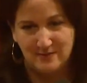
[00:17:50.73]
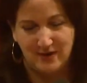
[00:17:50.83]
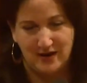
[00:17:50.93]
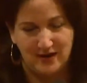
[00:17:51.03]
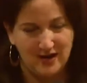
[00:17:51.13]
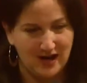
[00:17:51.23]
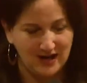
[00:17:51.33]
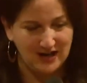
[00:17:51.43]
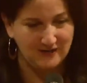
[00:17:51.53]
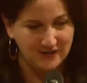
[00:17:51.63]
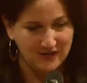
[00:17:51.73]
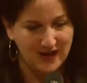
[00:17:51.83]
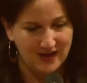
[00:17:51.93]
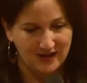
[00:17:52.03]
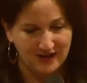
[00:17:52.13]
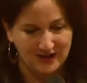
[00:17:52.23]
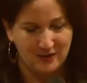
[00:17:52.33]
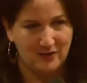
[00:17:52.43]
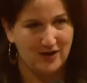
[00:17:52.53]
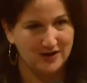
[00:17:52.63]
But even then, you
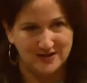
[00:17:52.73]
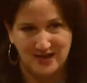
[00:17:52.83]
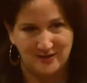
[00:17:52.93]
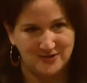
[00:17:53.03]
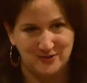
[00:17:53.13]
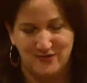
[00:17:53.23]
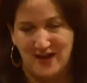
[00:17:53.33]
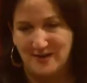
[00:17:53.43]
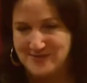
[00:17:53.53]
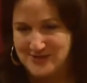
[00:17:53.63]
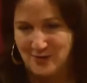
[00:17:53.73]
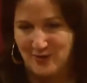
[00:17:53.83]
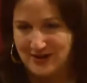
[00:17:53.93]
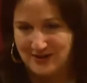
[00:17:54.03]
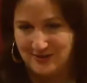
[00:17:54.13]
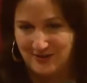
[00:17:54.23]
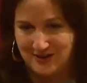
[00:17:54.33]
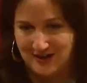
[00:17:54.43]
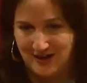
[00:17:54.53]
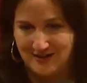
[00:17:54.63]
know, a day or two of that, I'm so ready to cook
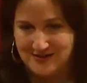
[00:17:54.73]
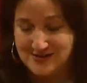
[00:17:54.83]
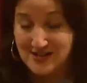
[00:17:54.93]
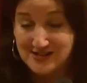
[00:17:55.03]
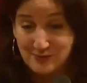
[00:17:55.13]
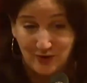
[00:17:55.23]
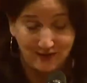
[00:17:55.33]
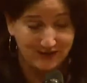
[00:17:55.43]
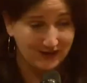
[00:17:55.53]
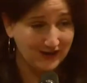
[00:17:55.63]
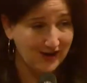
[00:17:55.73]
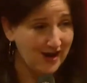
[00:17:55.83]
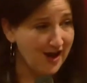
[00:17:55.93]
again. So that's one thing.